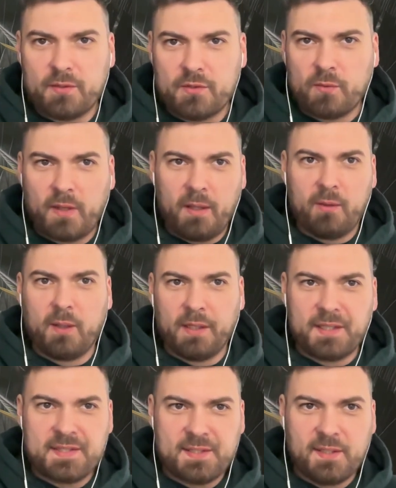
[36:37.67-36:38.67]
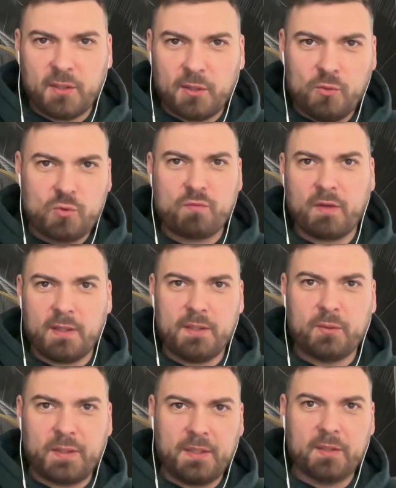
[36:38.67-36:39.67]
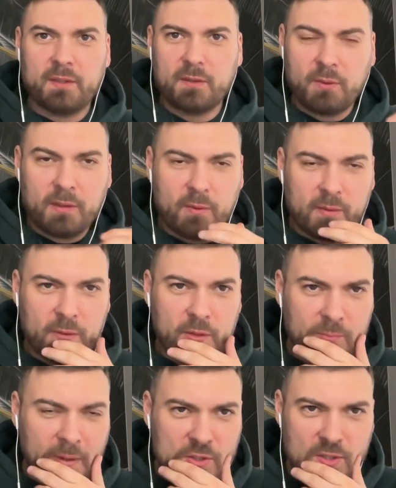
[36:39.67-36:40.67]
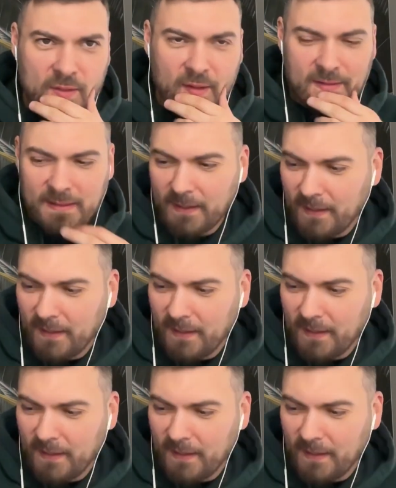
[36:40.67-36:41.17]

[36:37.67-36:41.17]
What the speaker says: So now I can see a huge value here when you mentioned that